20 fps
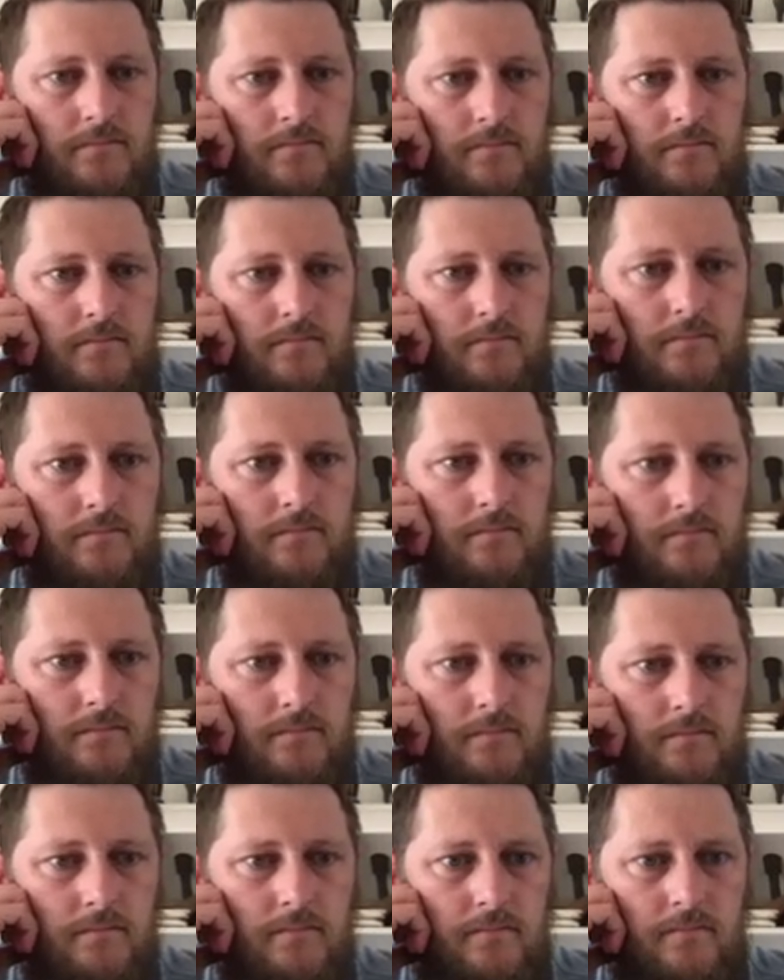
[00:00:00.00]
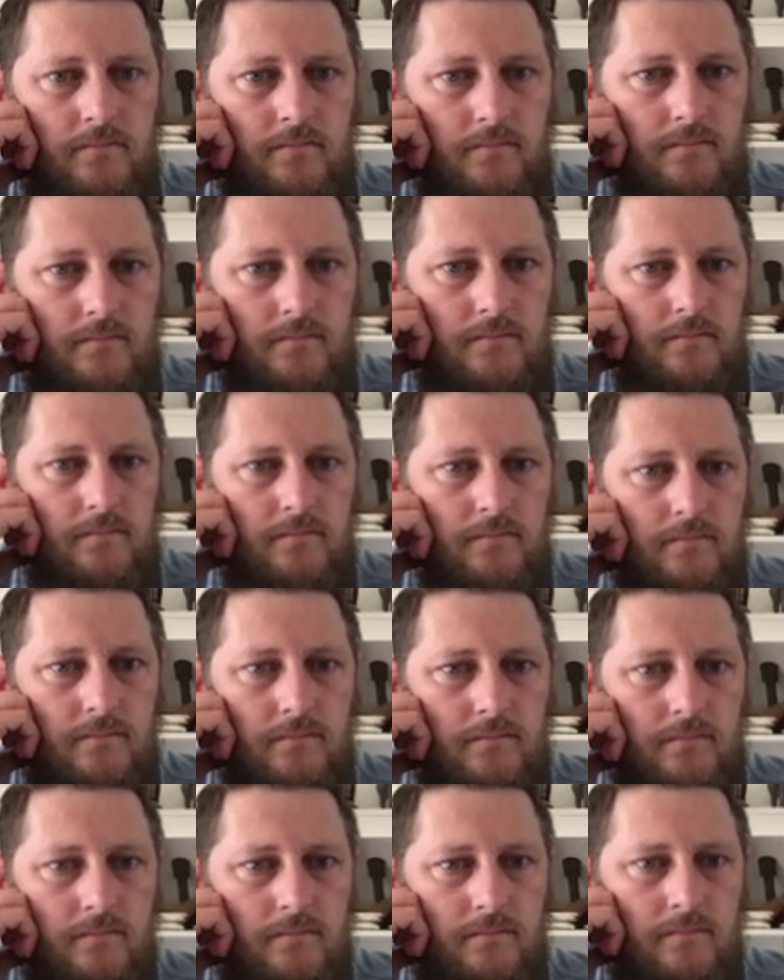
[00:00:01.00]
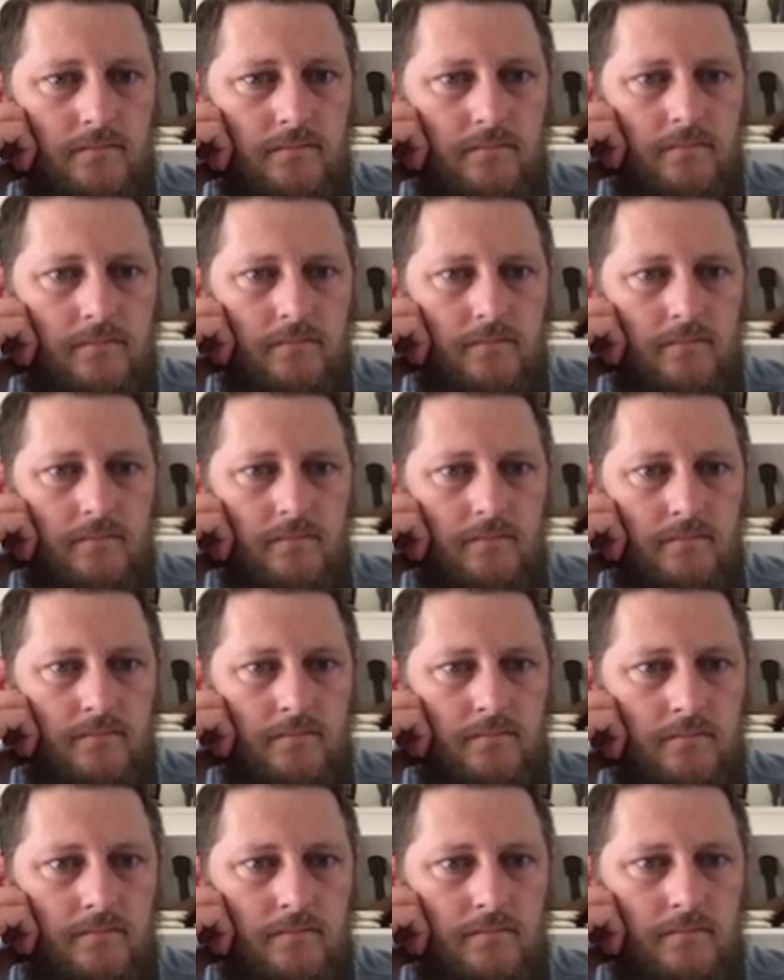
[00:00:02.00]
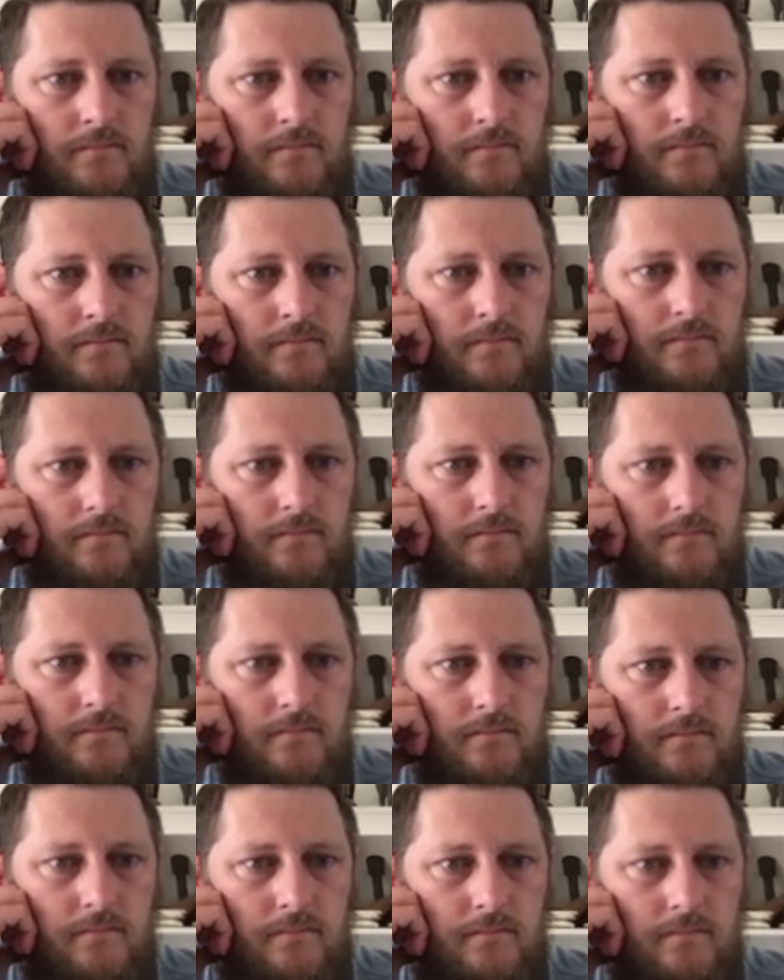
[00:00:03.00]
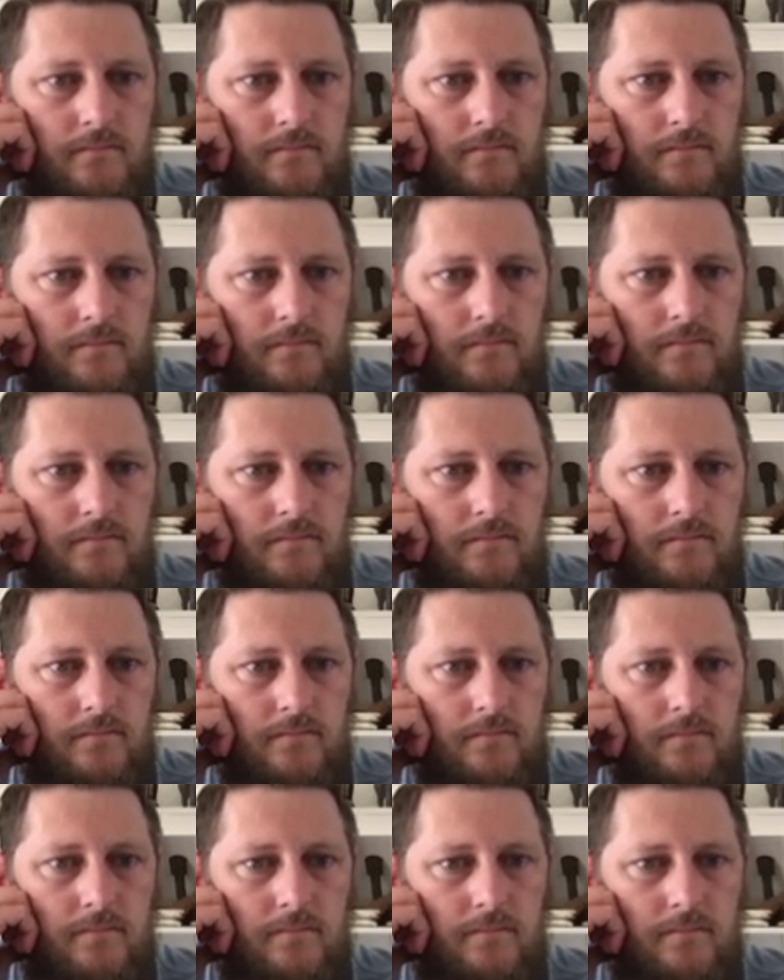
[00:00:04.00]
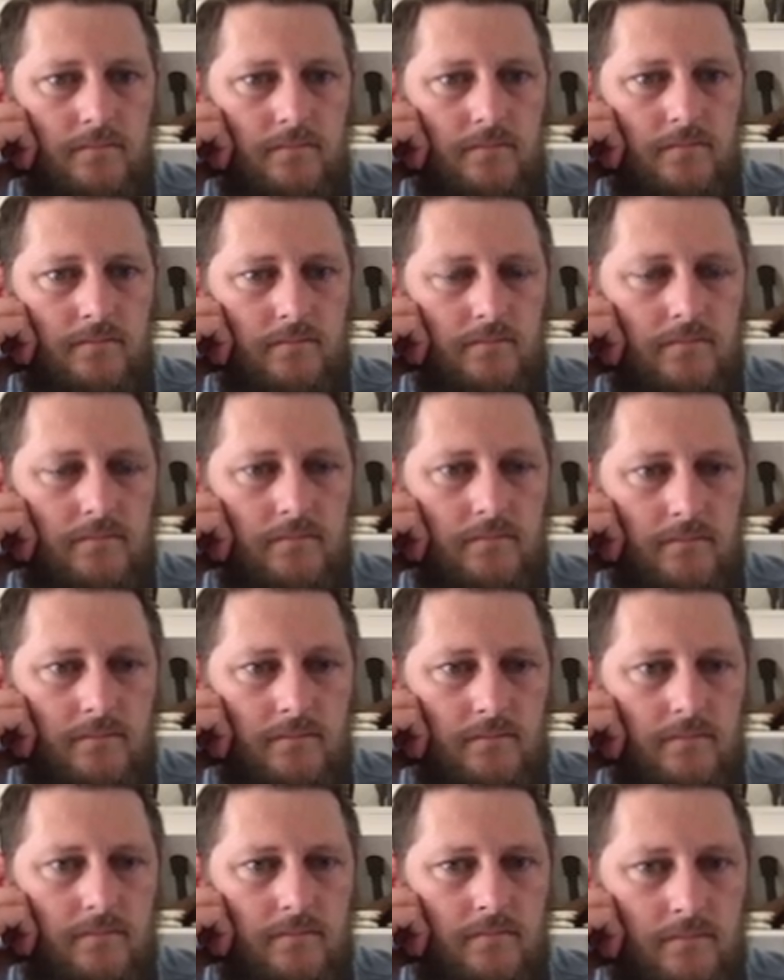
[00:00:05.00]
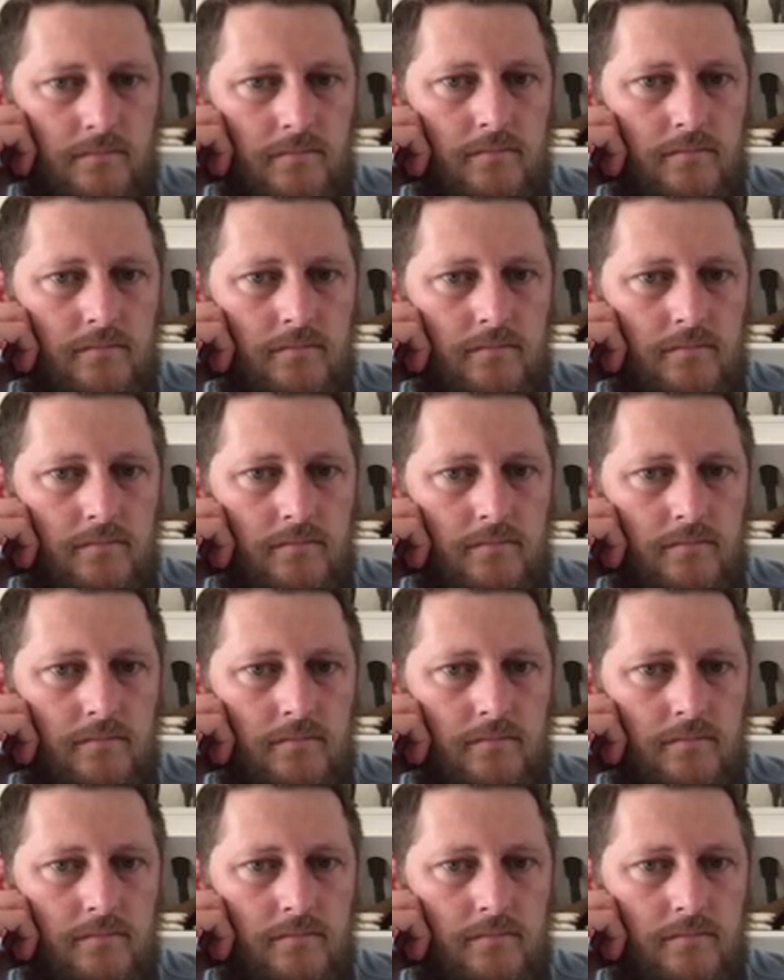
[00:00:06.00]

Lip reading: (not speaking)